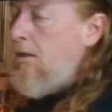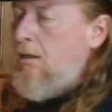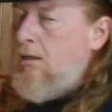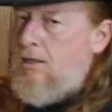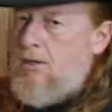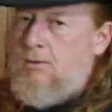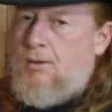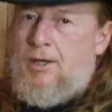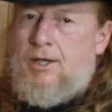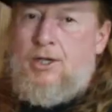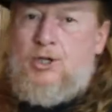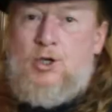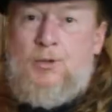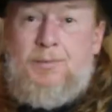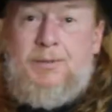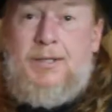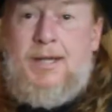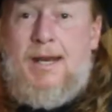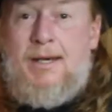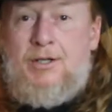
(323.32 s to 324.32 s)
You want to get your
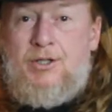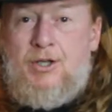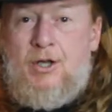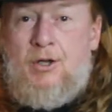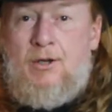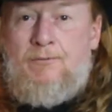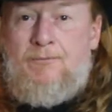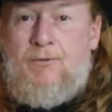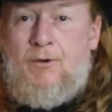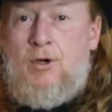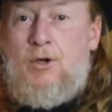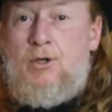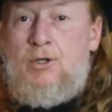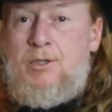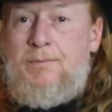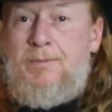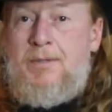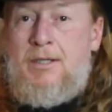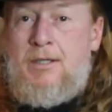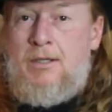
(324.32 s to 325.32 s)
potatoes on
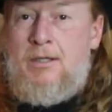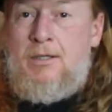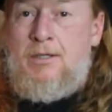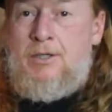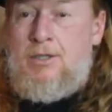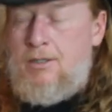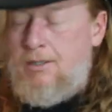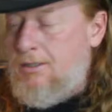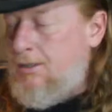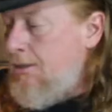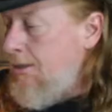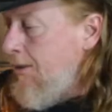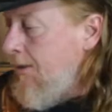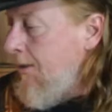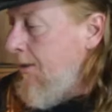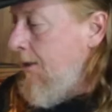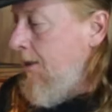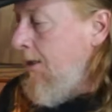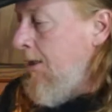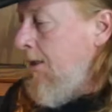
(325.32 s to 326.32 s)
first because
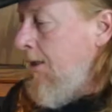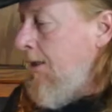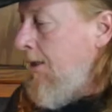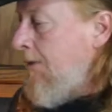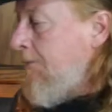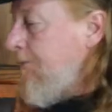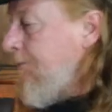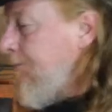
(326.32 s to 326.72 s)
they're